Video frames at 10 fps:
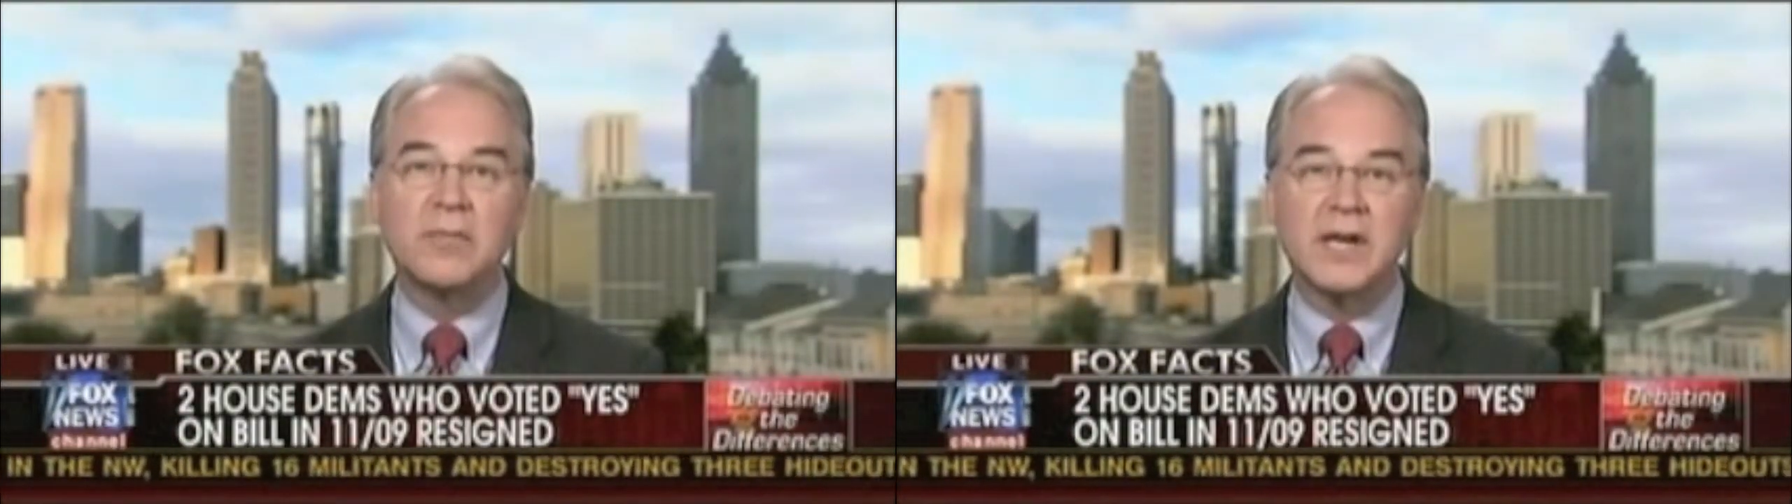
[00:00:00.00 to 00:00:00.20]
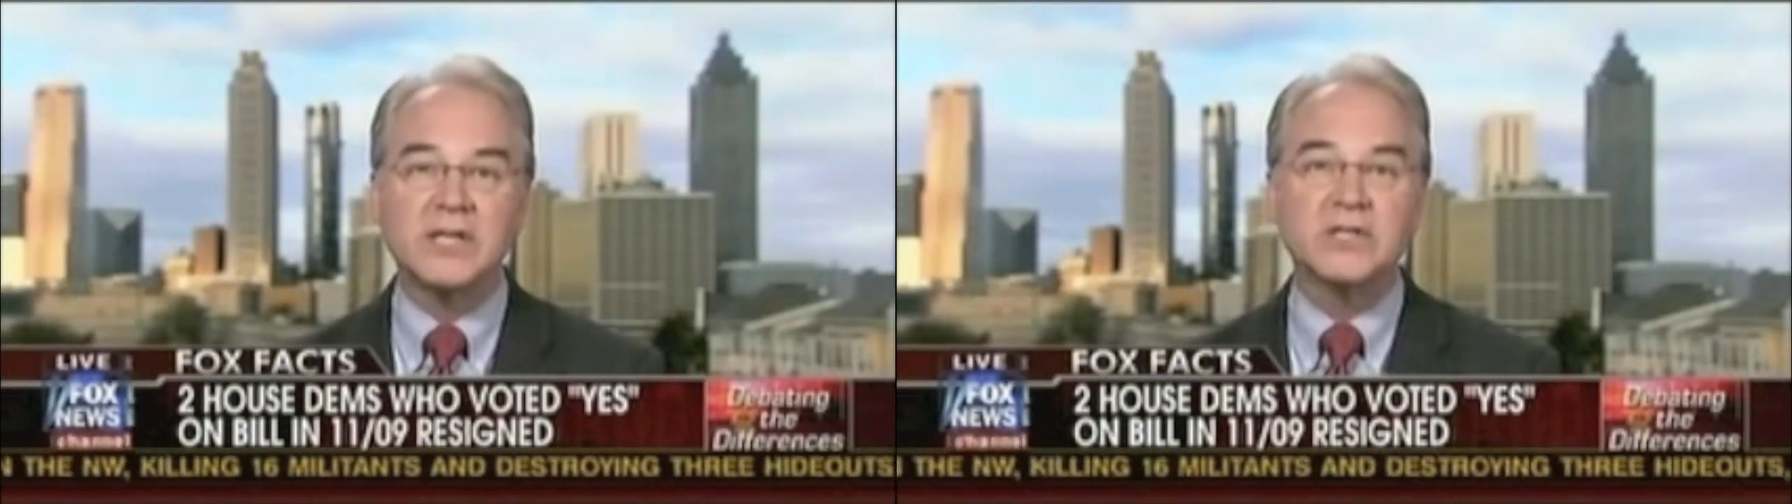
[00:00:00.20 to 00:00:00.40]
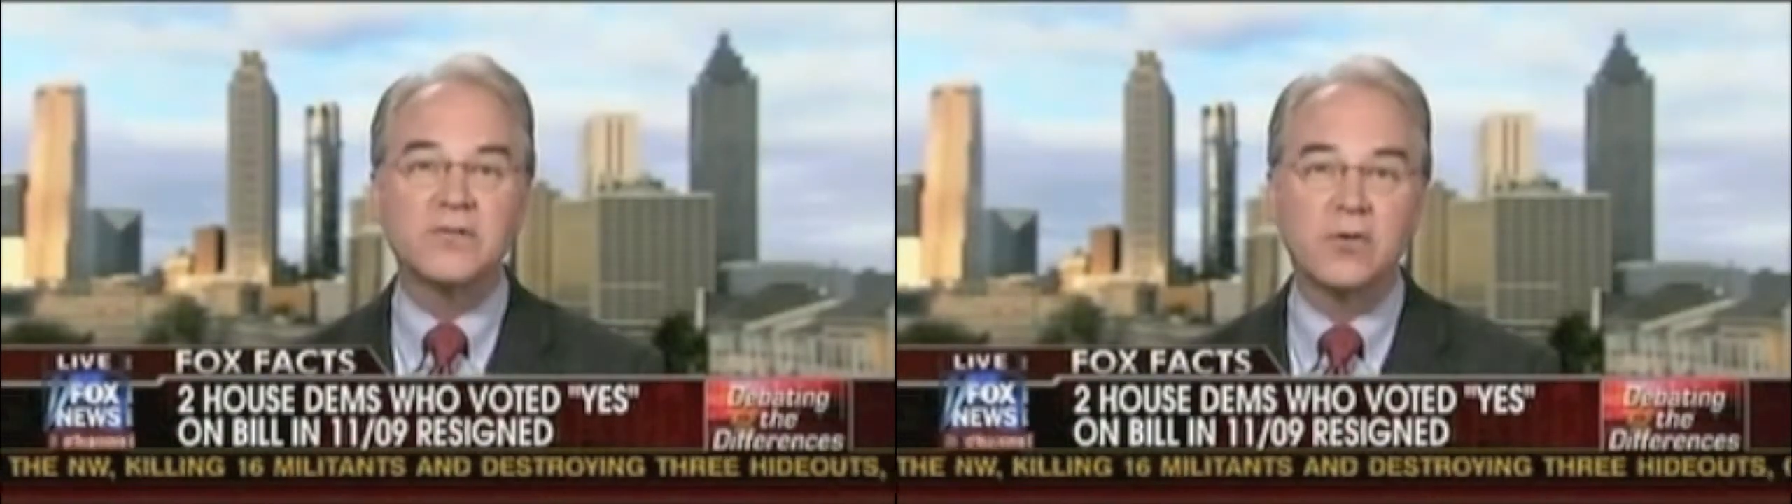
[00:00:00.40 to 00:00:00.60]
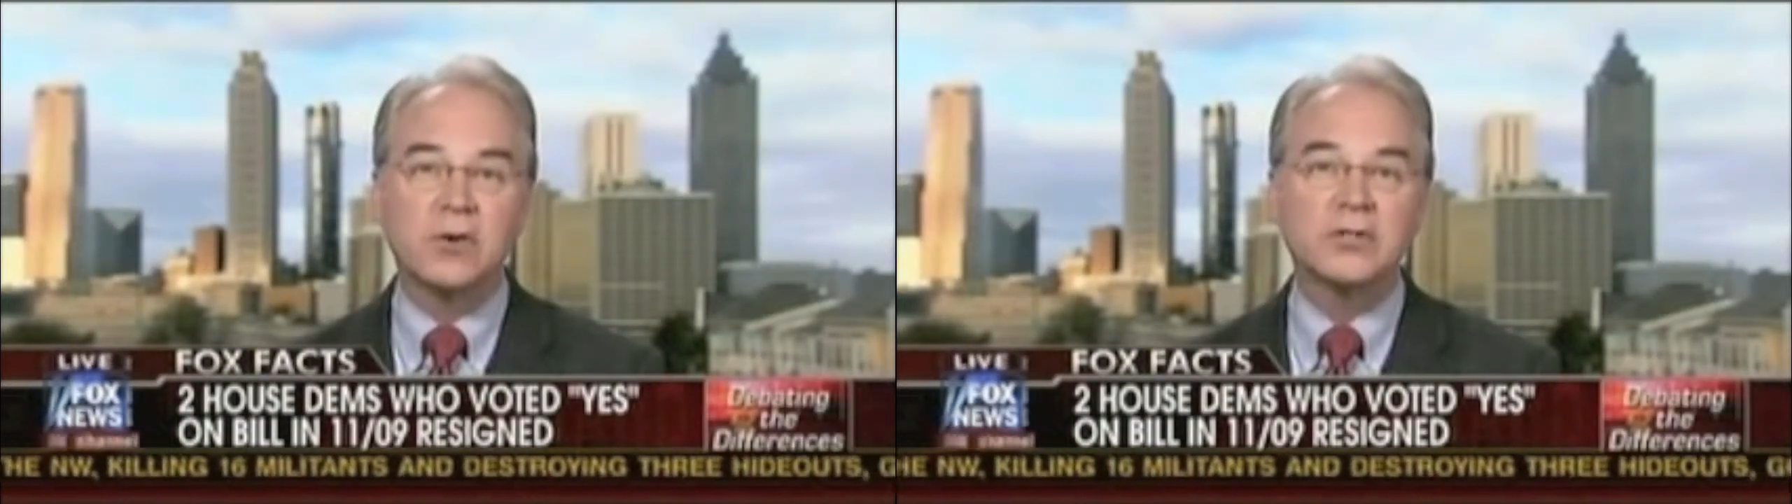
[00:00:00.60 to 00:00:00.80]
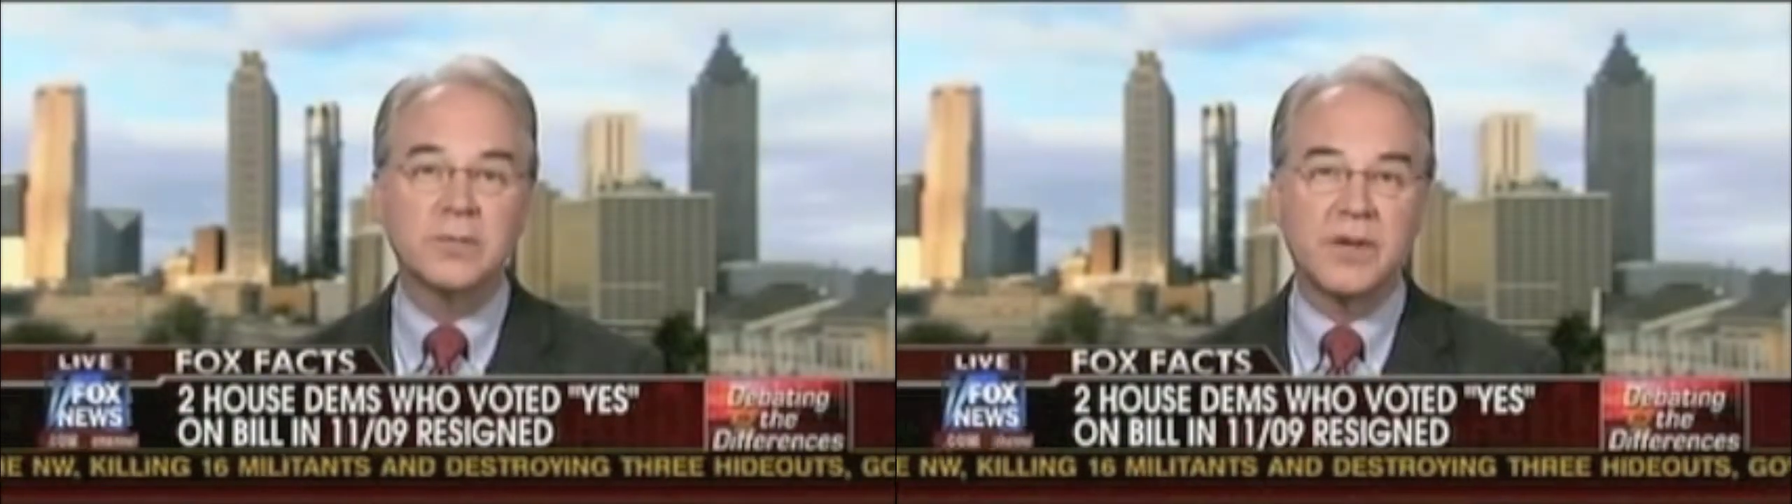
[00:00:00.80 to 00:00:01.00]
monies
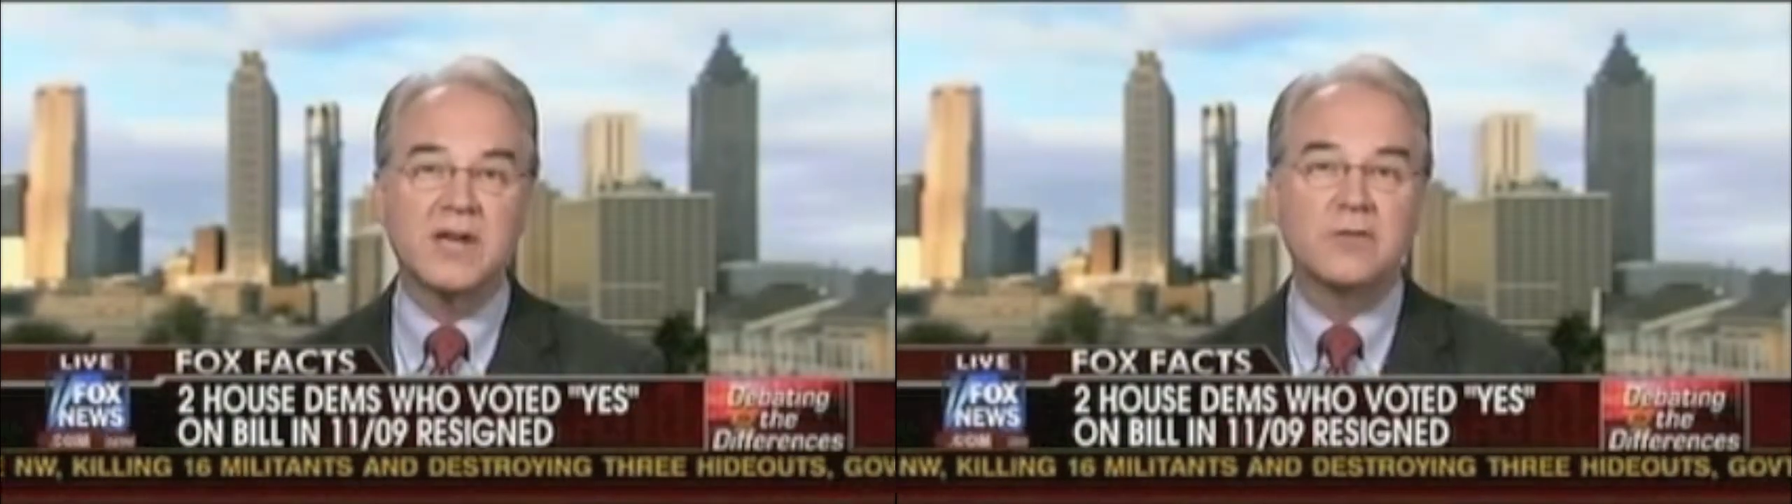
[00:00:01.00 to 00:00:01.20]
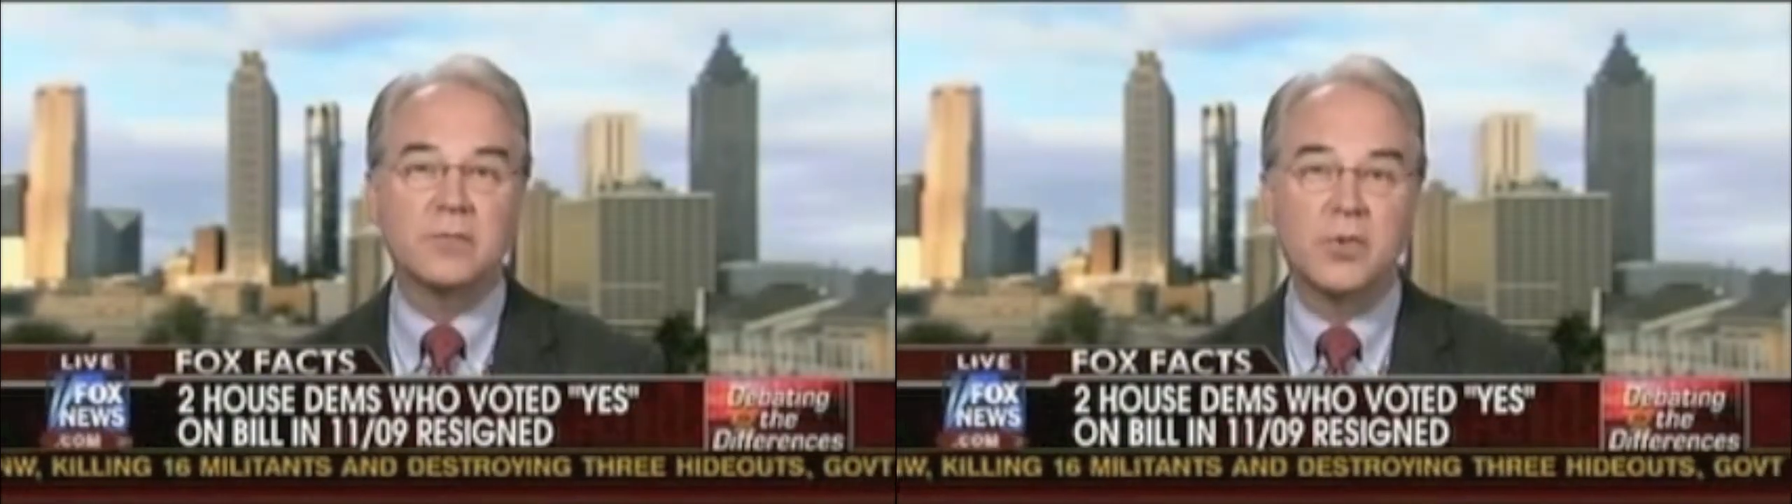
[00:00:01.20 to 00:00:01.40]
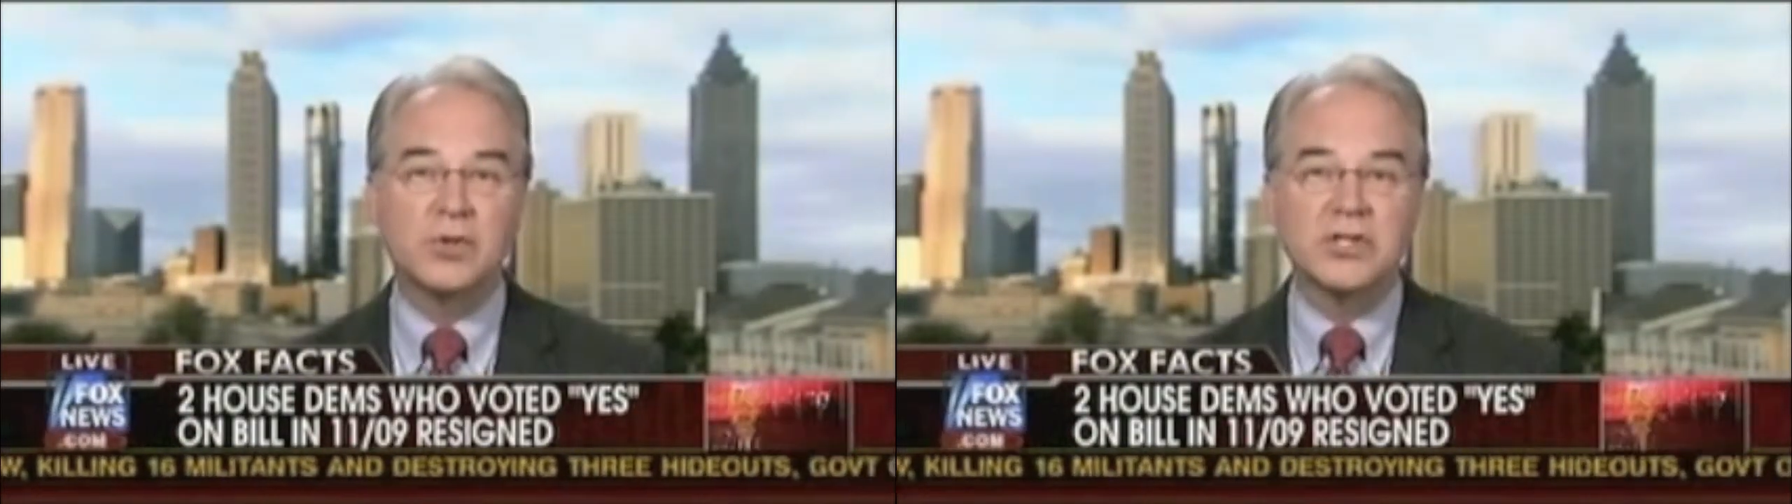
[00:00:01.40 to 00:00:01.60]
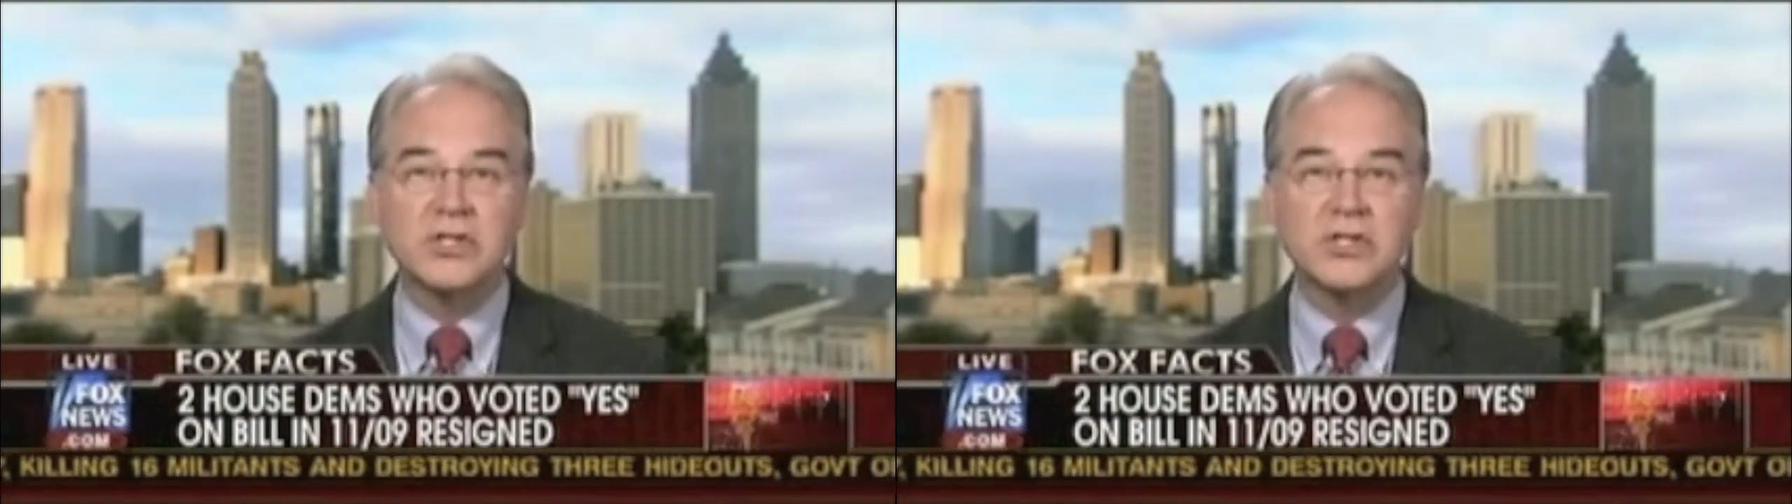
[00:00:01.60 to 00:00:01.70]
to pay for abortion